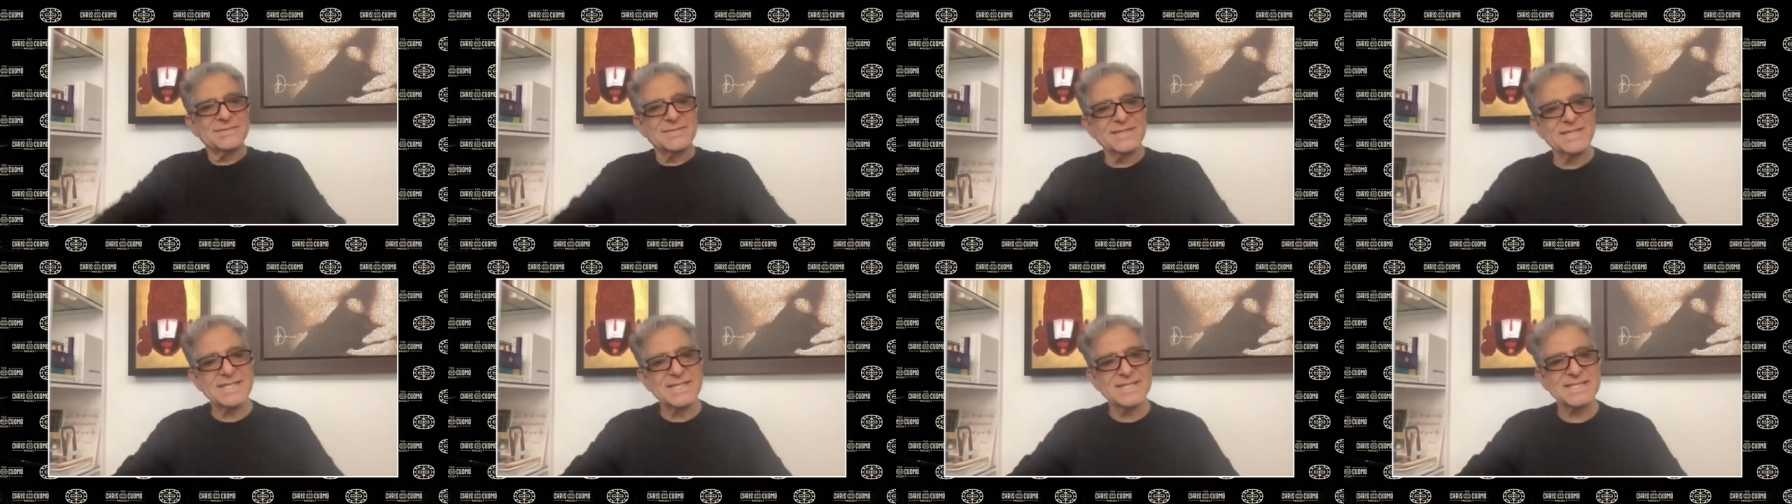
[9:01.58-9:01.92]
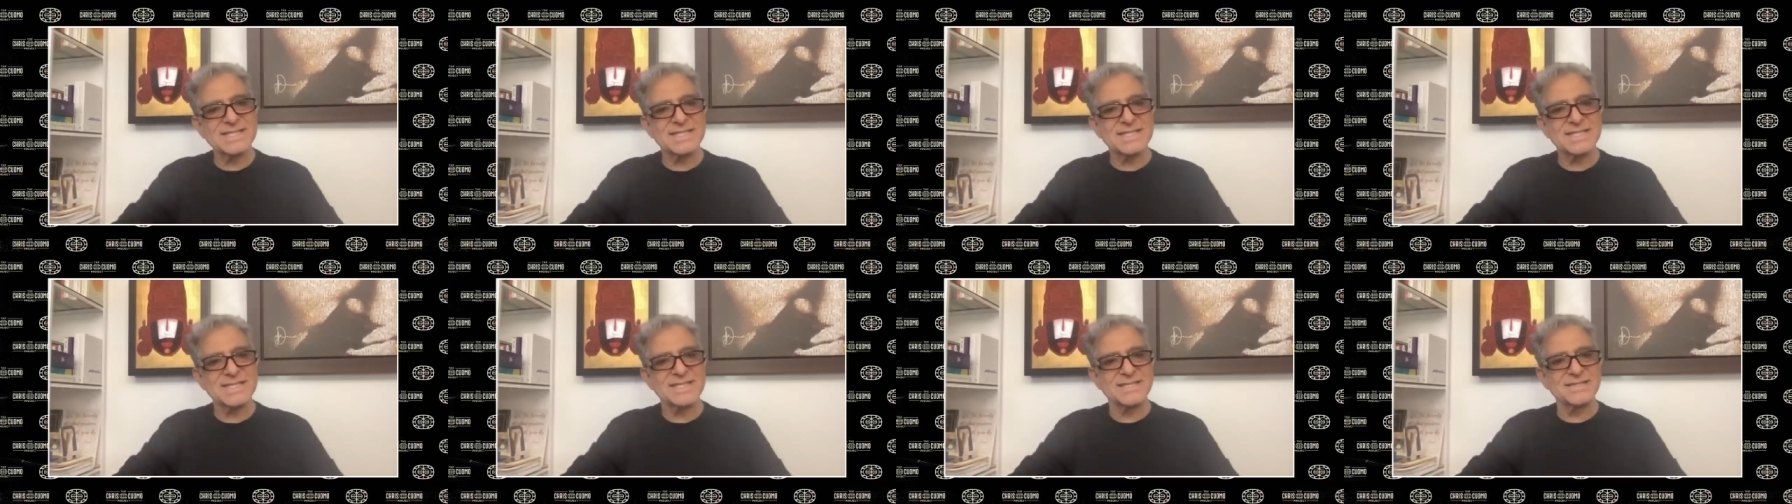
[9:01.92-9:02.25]

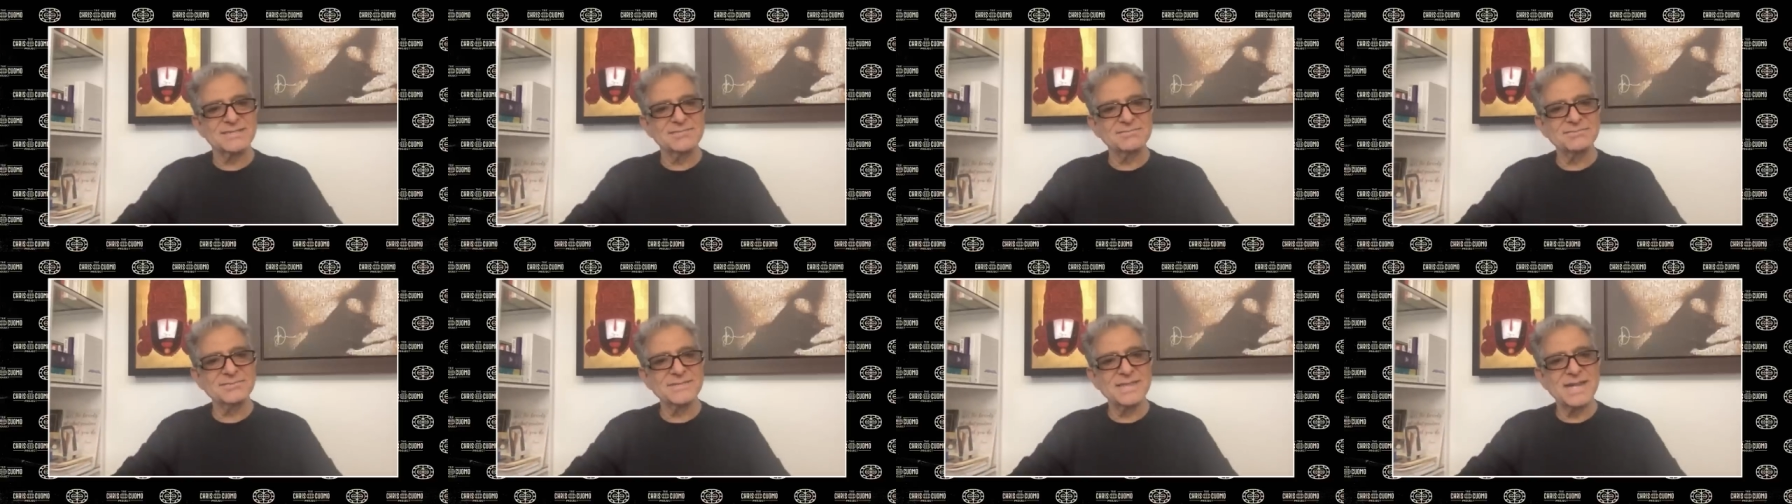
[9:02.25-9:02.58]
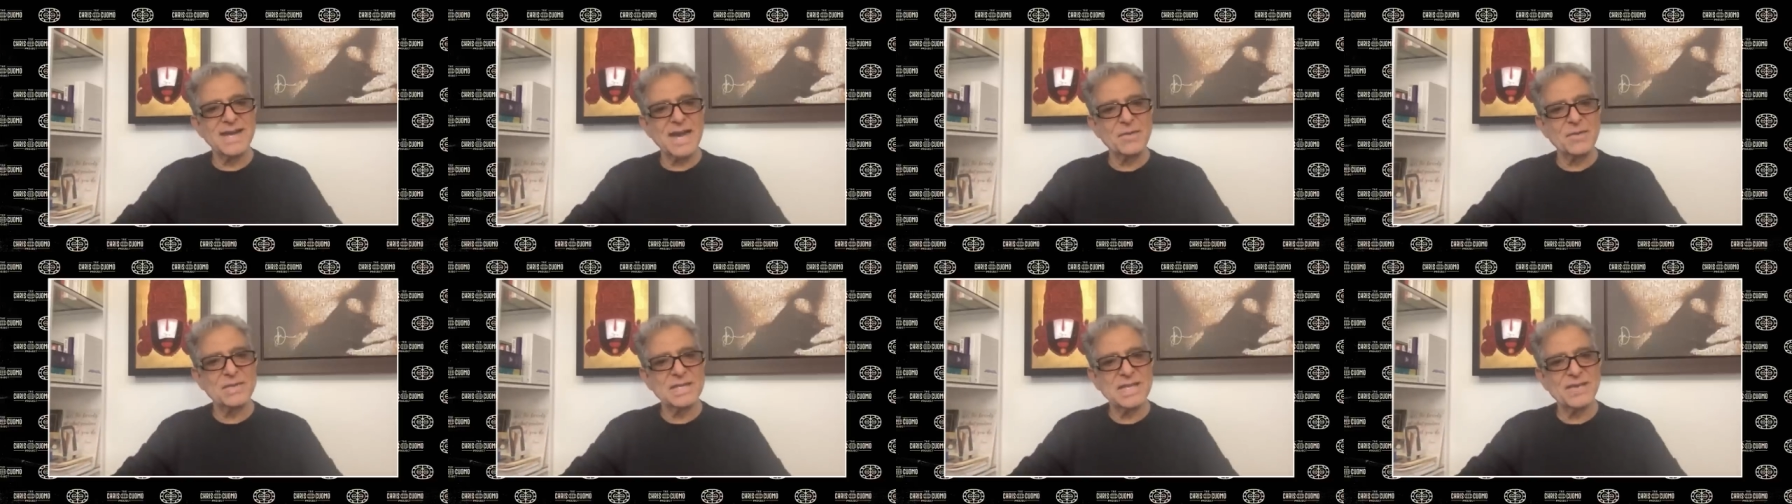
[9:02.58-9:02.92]
this
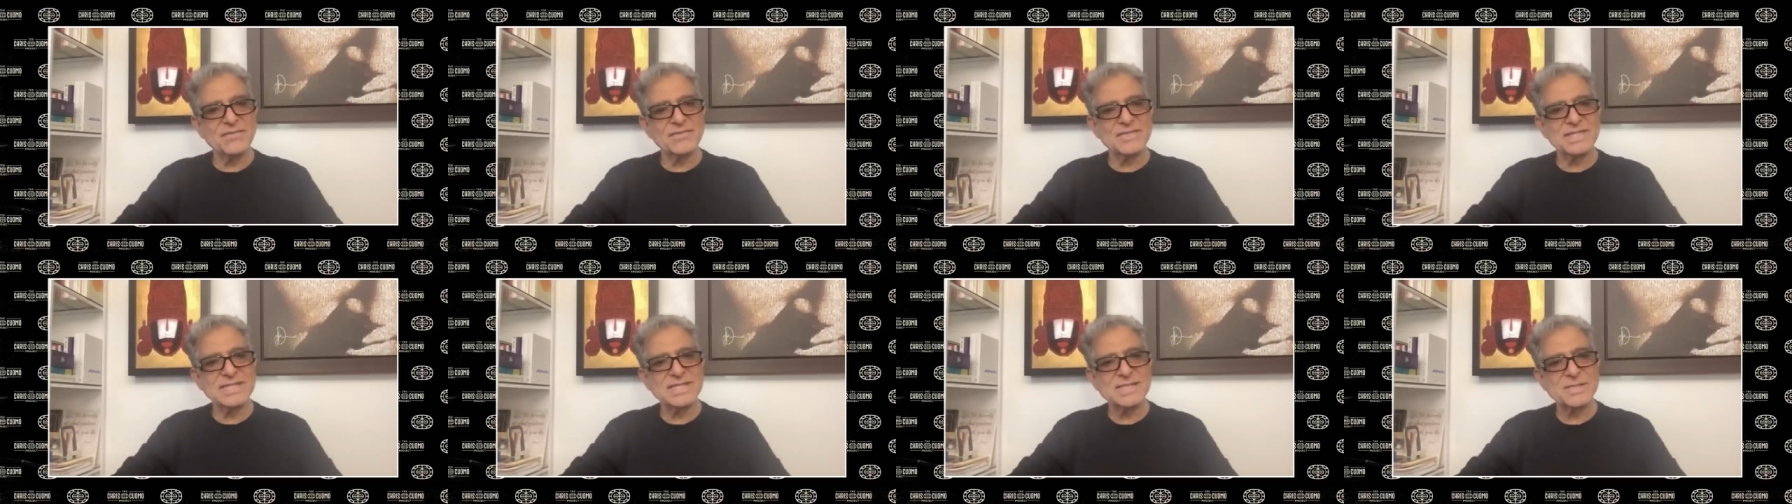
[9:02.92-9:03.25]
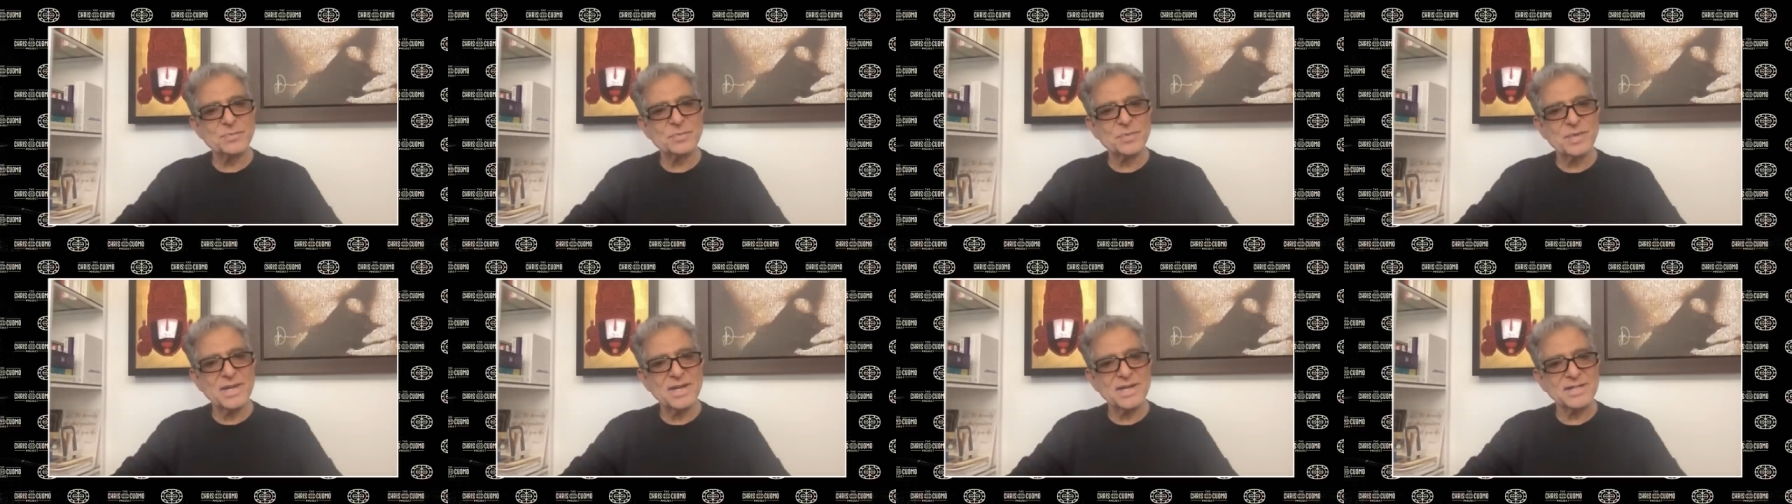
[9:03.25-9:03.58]
guy will have
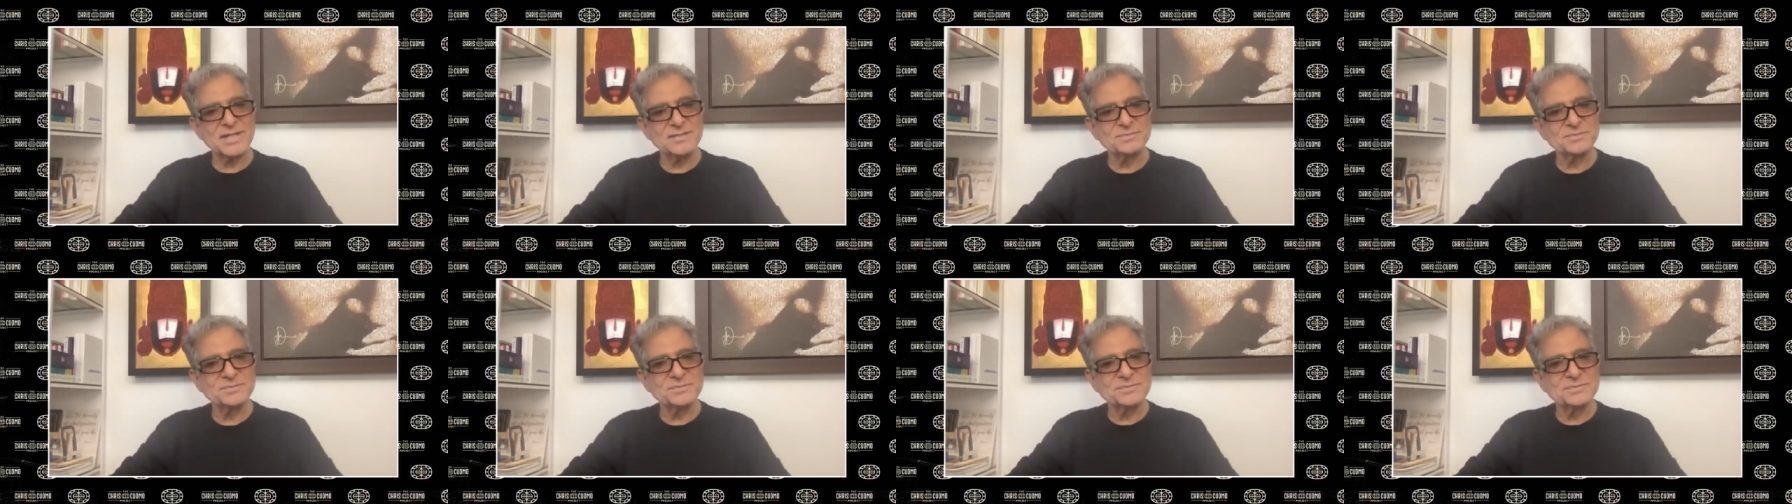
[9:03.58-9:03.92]
disappeared.